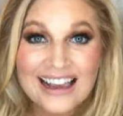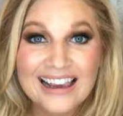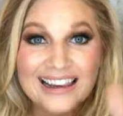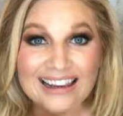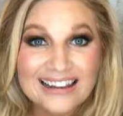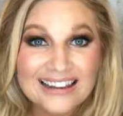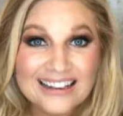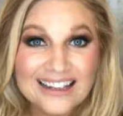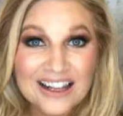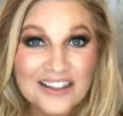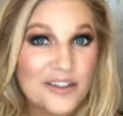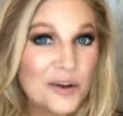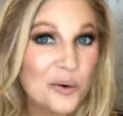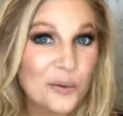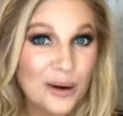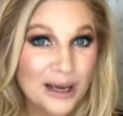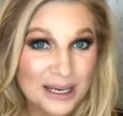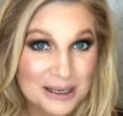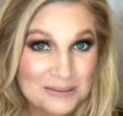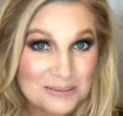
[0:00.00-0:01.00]
and the
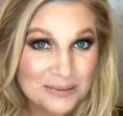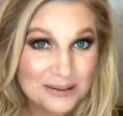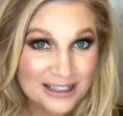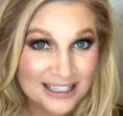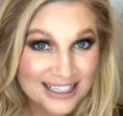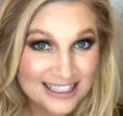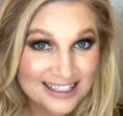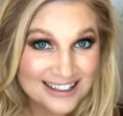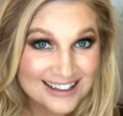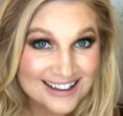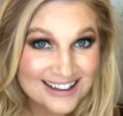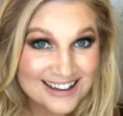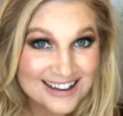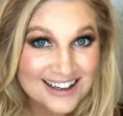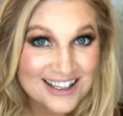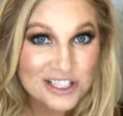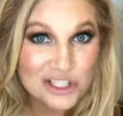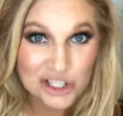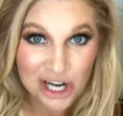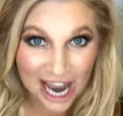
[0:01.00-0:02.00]
wedding
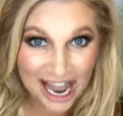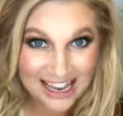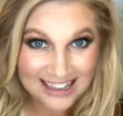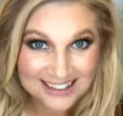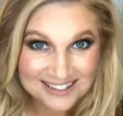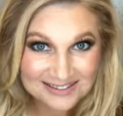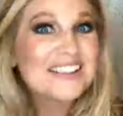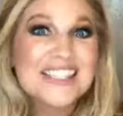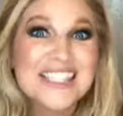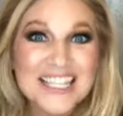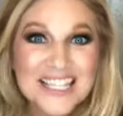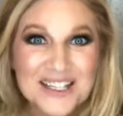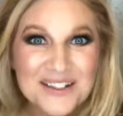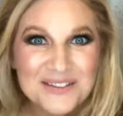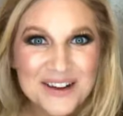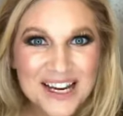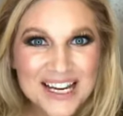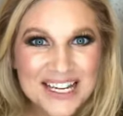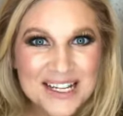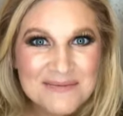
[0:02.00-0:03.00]
planner track. I'll see you at
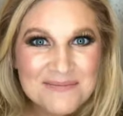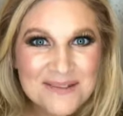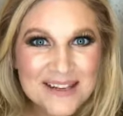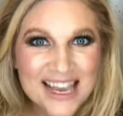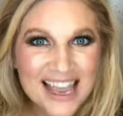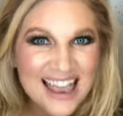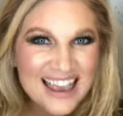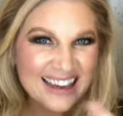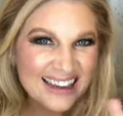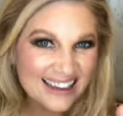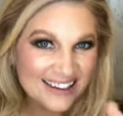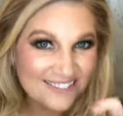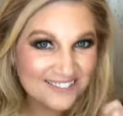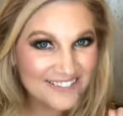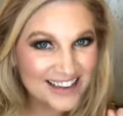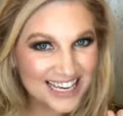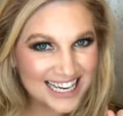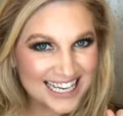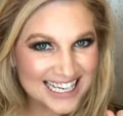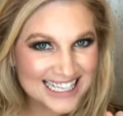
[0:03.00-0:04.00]
Wedding MBA in
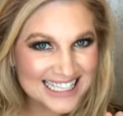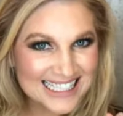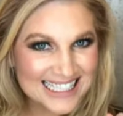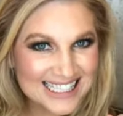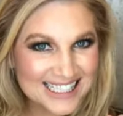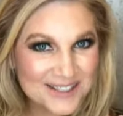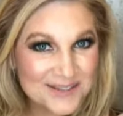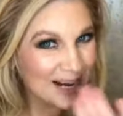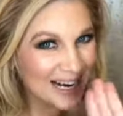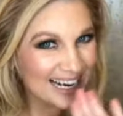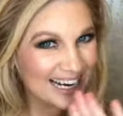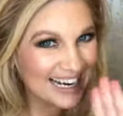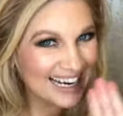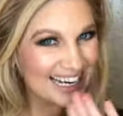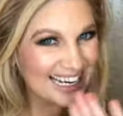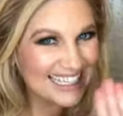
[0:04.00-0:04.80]
Vegas. Bye!